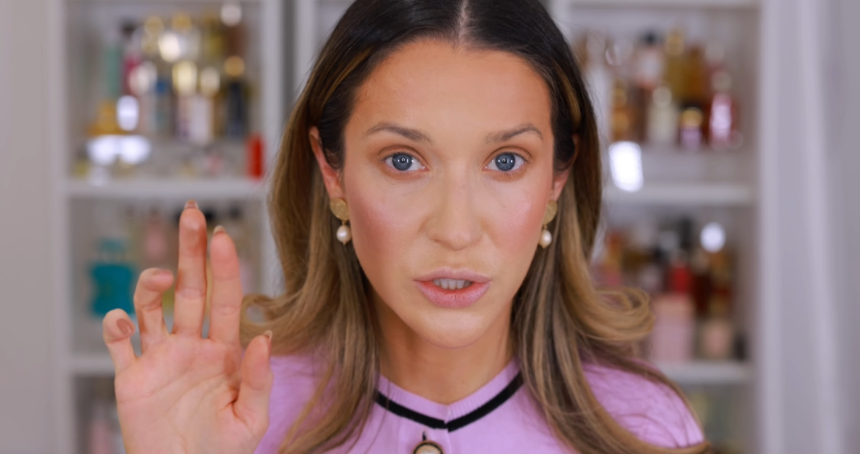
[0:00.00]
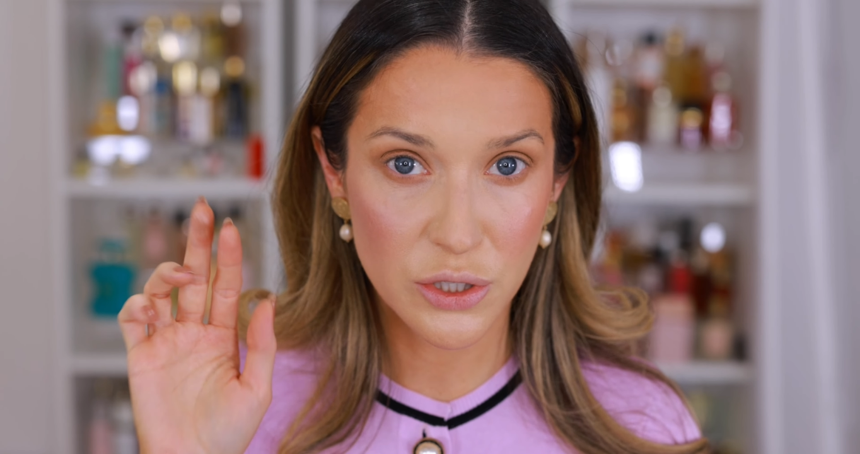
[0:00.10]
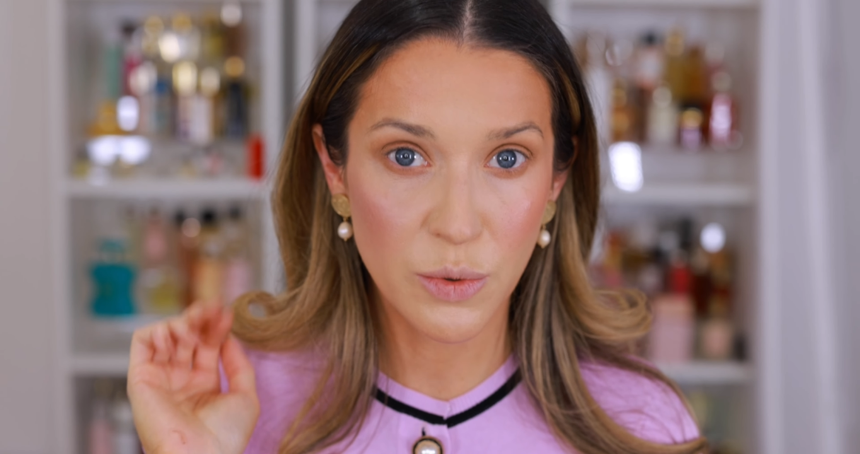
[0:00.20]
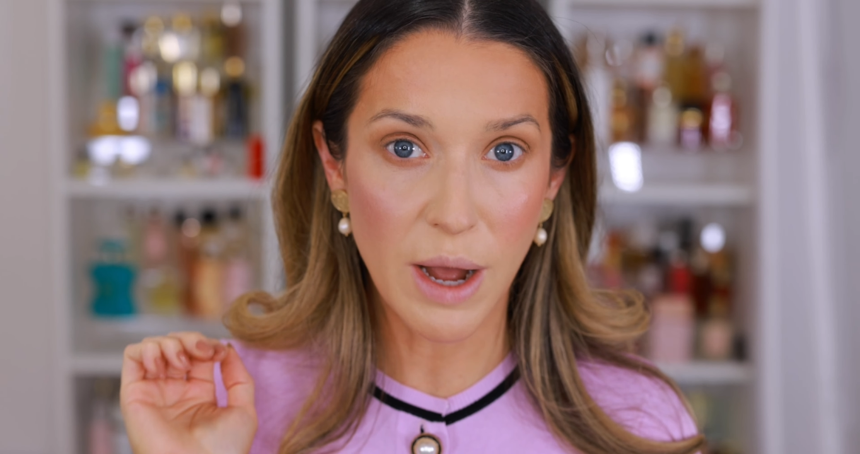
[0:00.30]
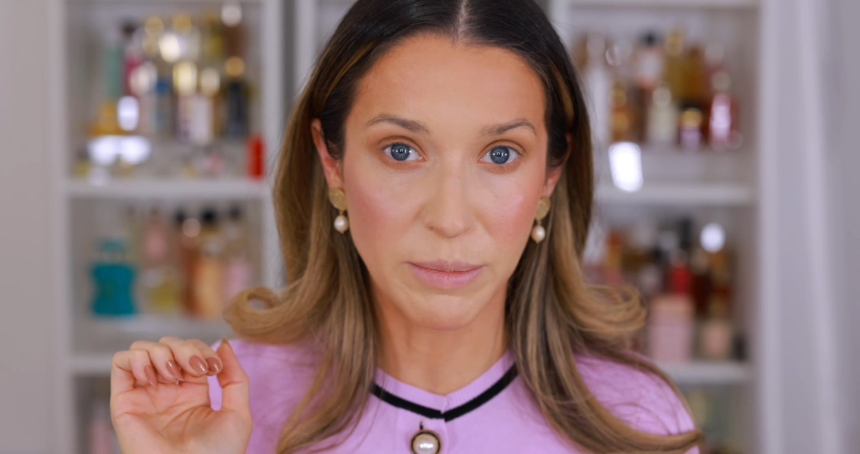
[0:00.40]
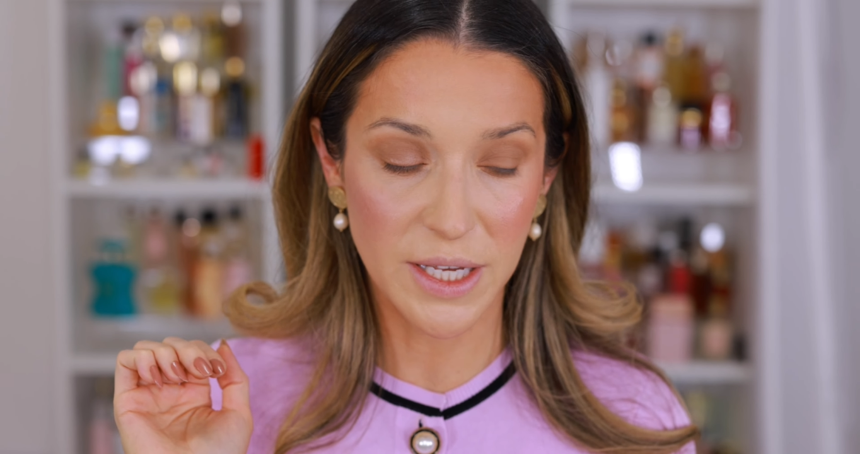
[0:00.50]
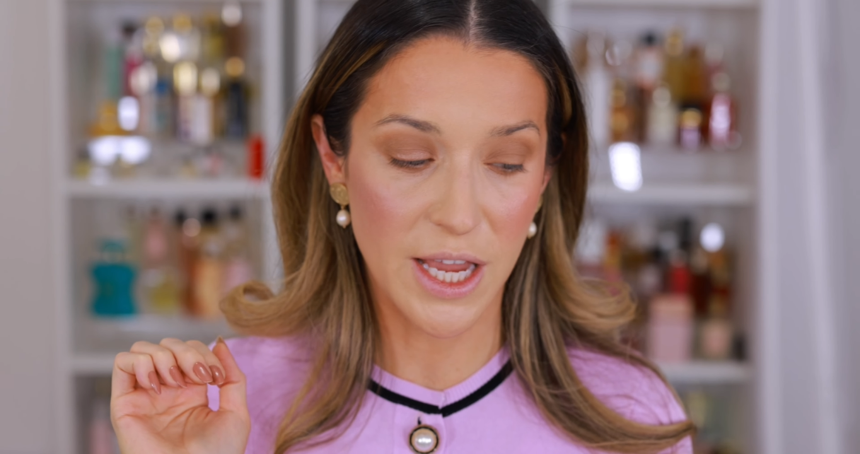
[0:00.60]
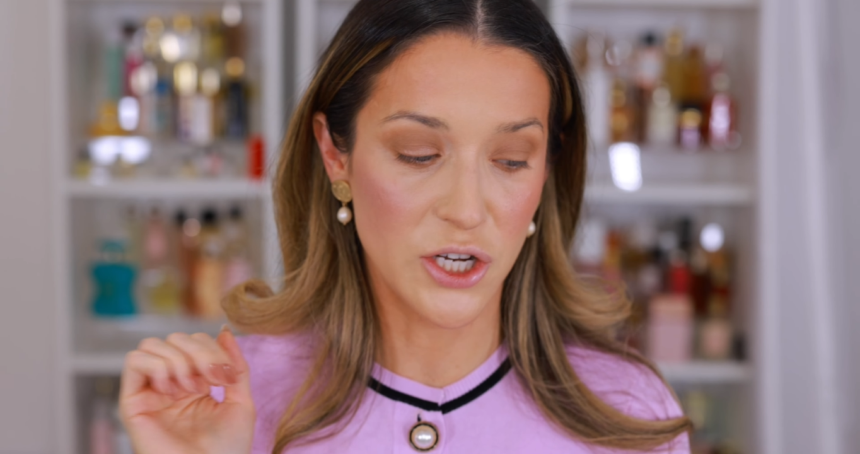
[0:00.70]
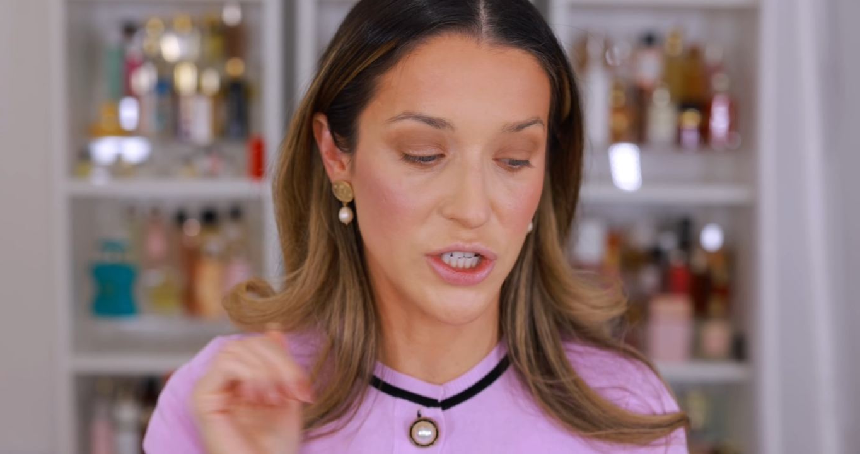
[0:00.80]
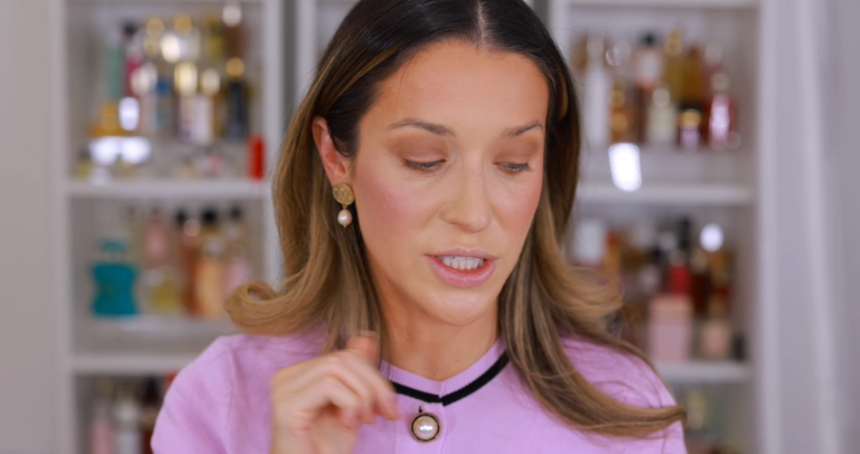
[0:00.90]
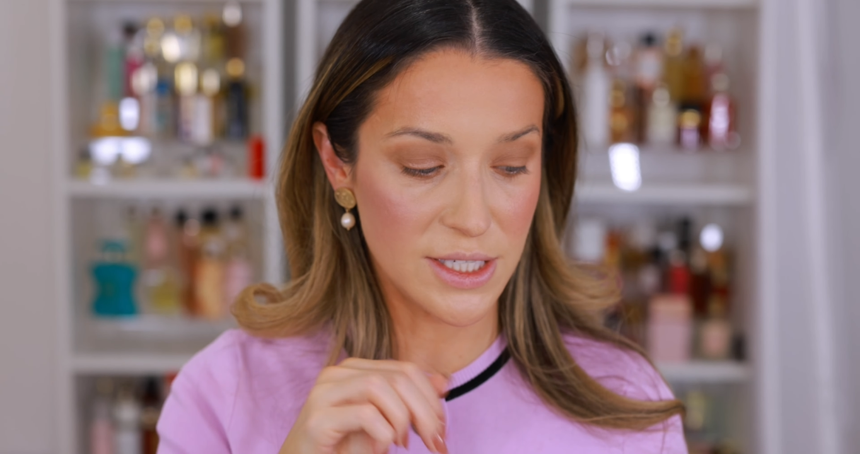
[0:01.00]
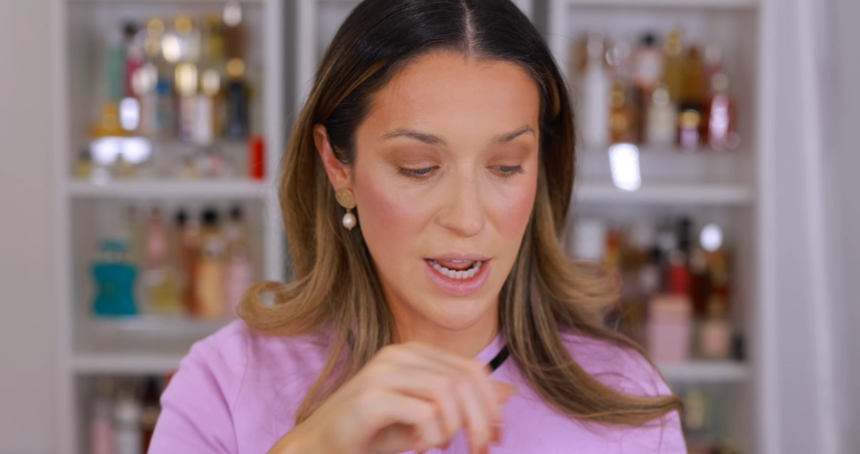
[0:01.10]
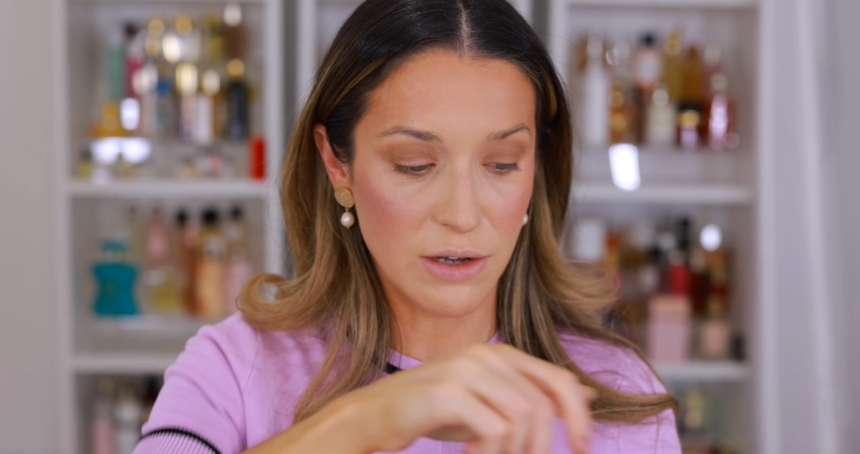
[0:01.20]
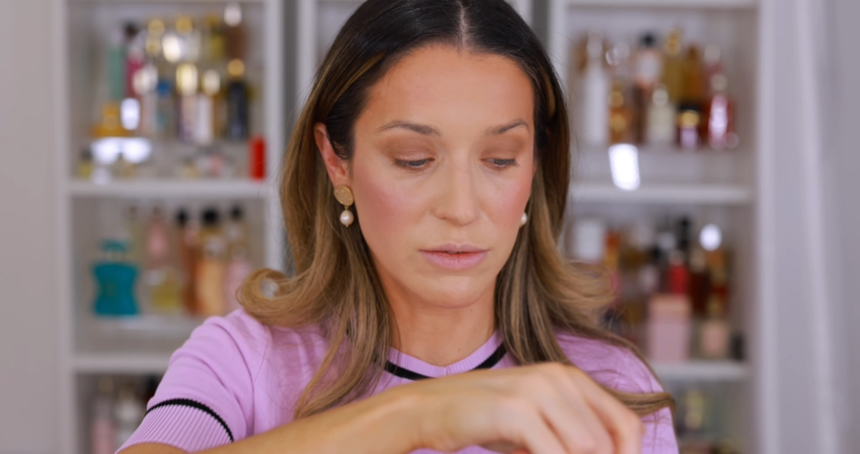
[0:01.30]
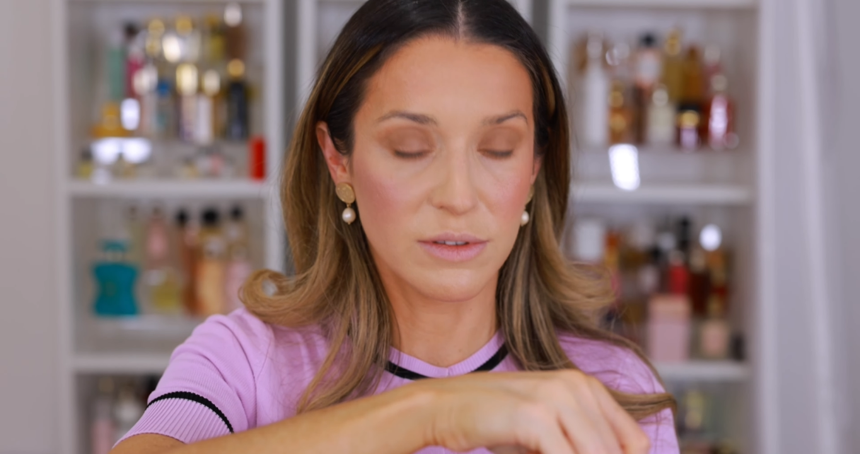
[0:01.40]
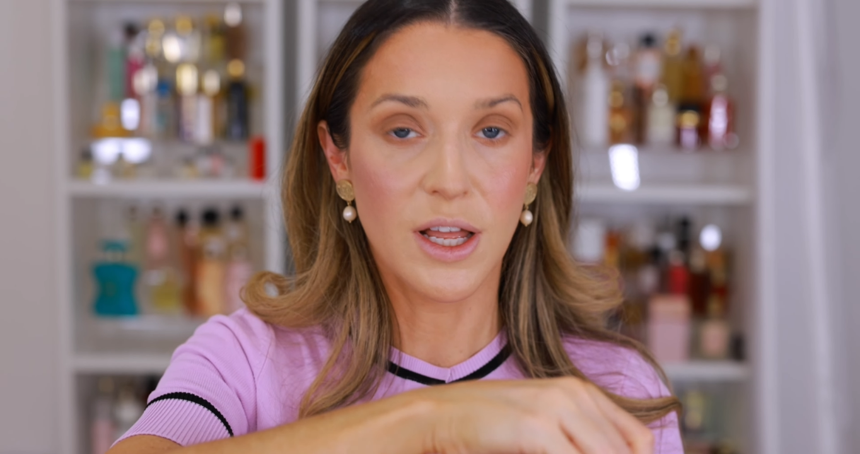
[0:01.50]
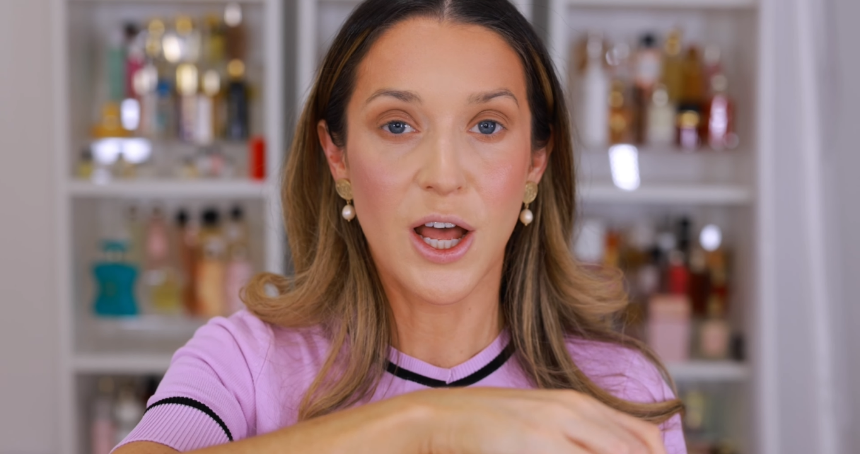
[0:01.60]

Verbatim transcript: two applications now.